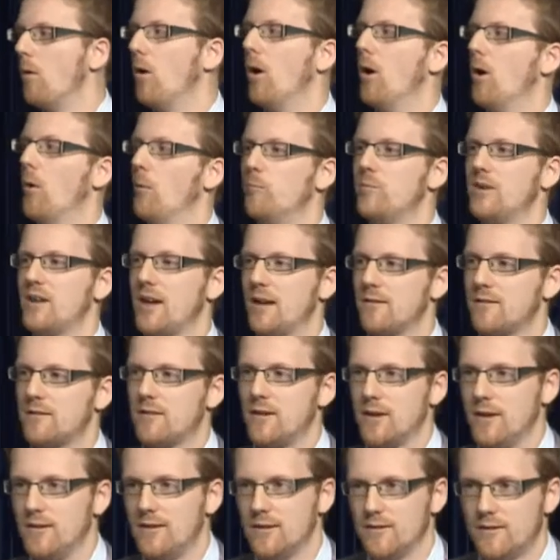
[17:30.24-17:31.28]
um,
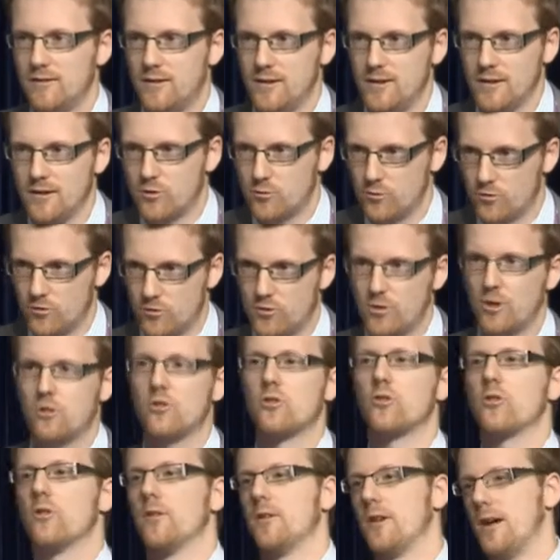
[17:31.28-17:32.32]
cascade and signal
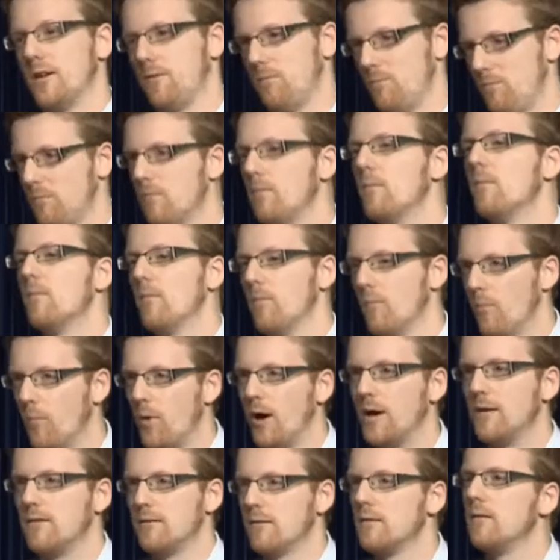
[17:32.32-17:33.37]
transduction that
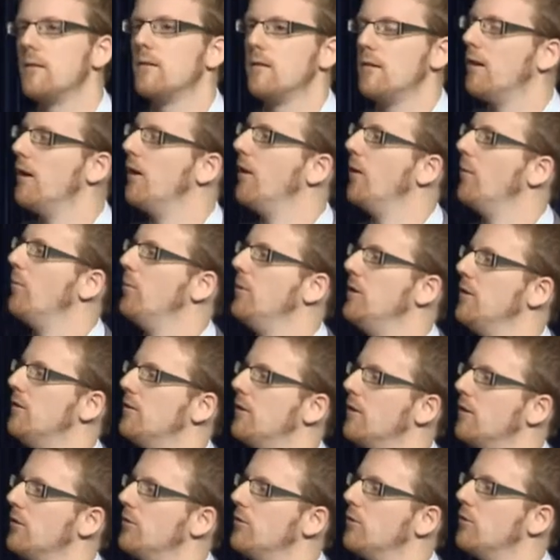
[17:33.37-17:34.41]
might uh, be
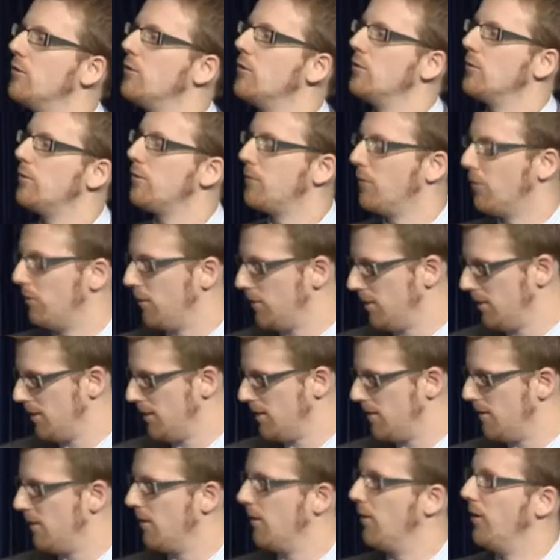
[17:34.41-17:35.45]
the, the cause for
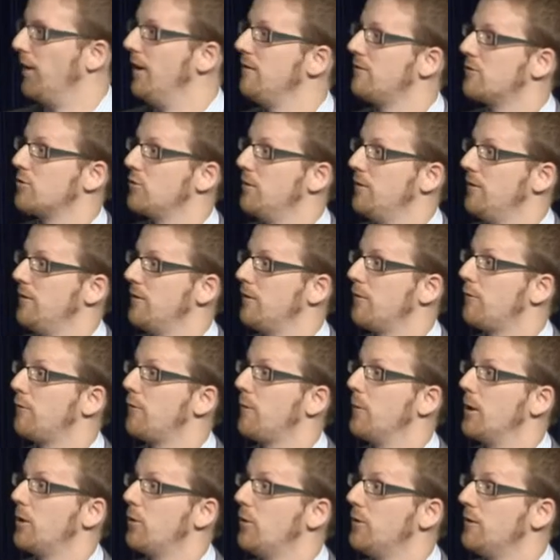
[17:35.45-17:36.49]
uh, hysteresis of
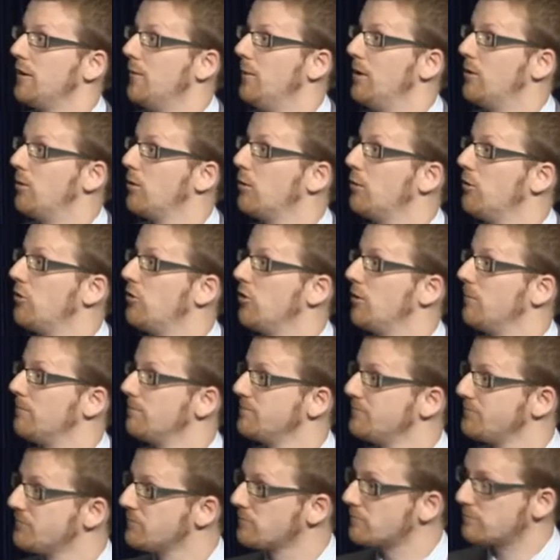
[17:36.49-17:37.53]
pharmacodynamic origin.
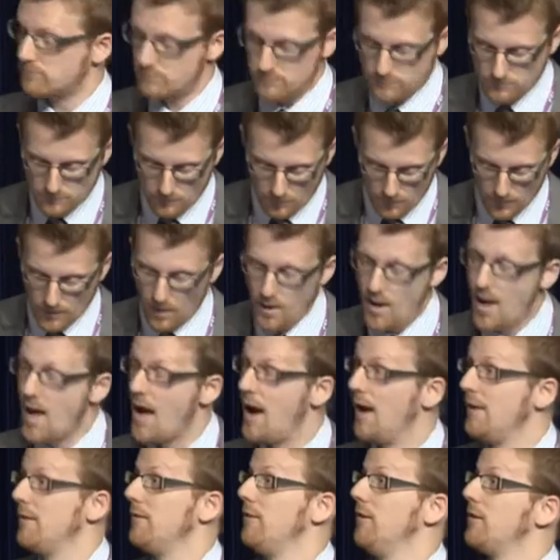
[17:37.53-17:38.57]

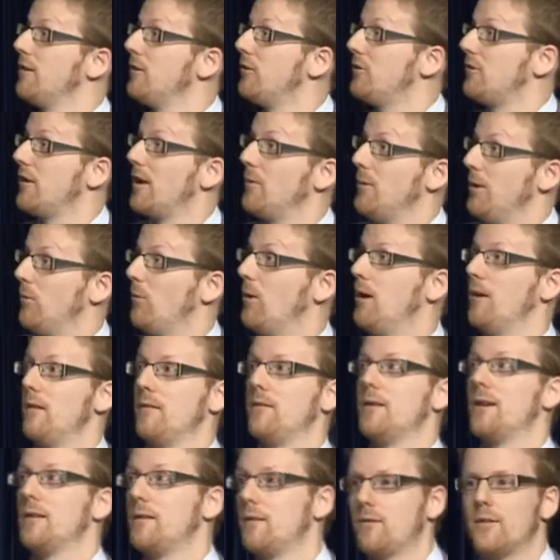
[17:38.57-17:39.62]
And you can tell me,
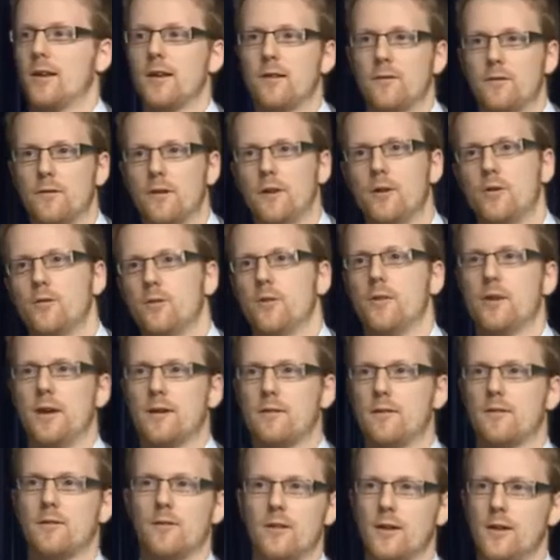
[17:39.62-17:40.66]
well, that's, that's very good.
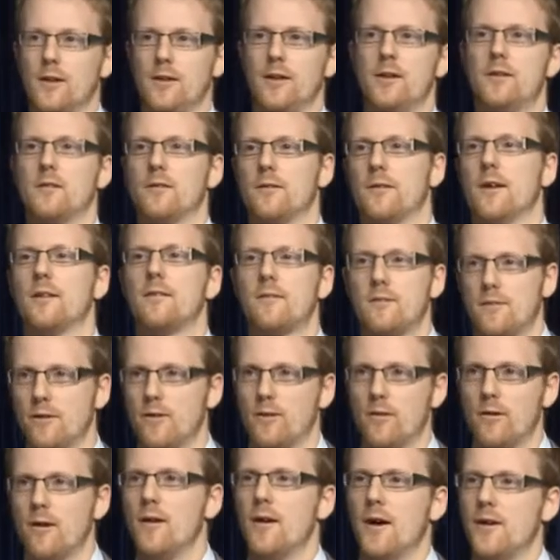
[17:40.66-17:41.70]
That's, a clinical, that's a,
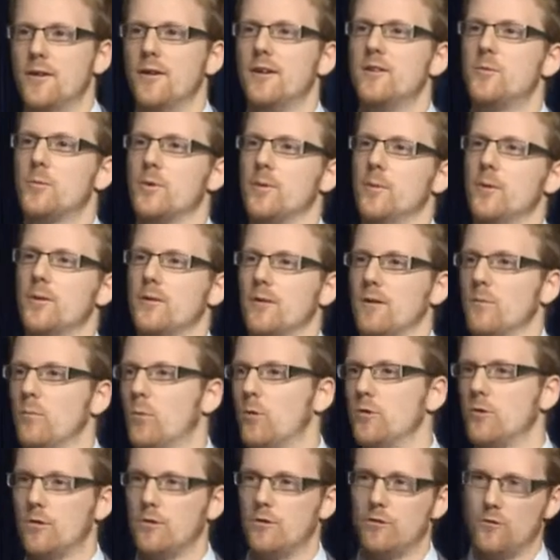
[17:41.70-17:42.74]
uh, an experimental
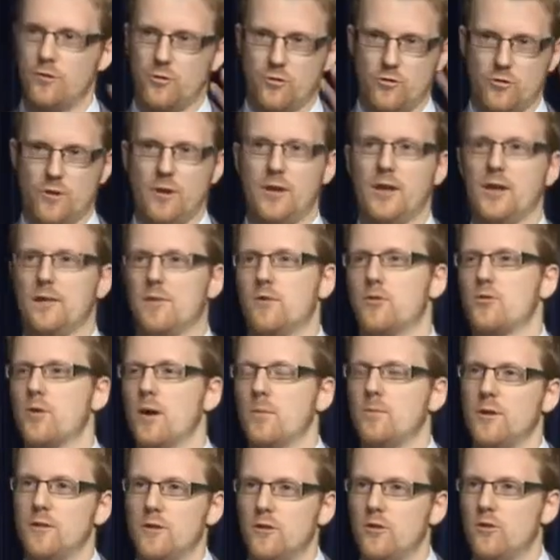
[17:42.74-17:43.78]
model. The drug gets
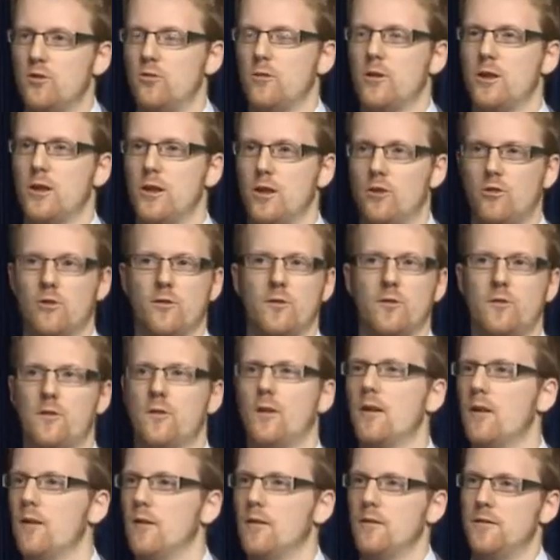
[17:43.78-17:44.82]
trapped in tissue cages.
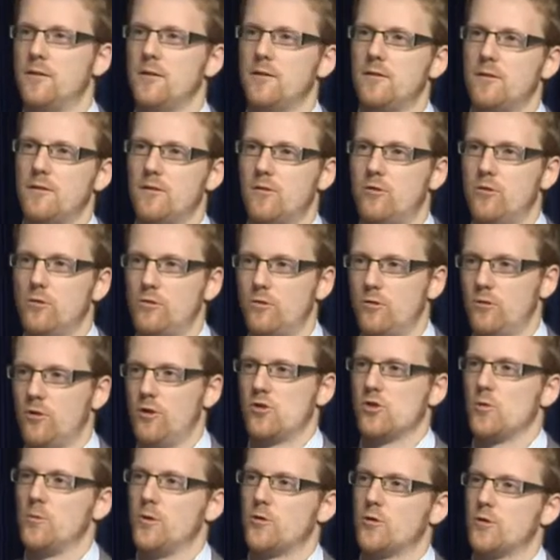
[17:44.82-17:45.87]
This is due to the
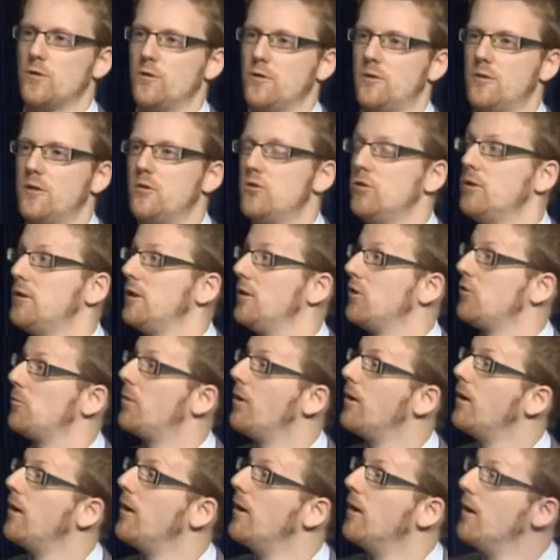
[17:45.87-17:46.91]
geometry of the tissue cage.
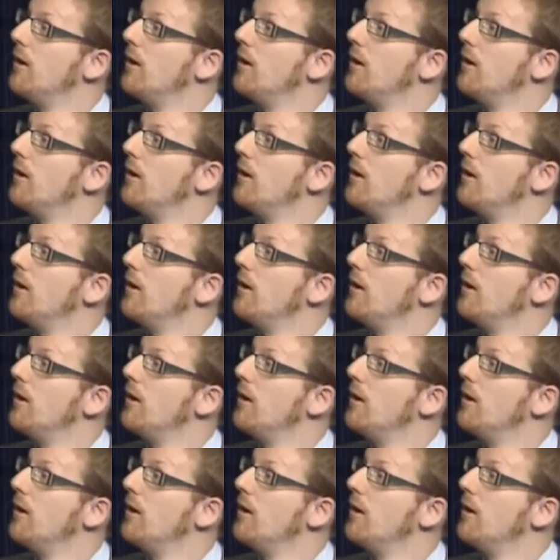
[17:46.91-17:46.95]
But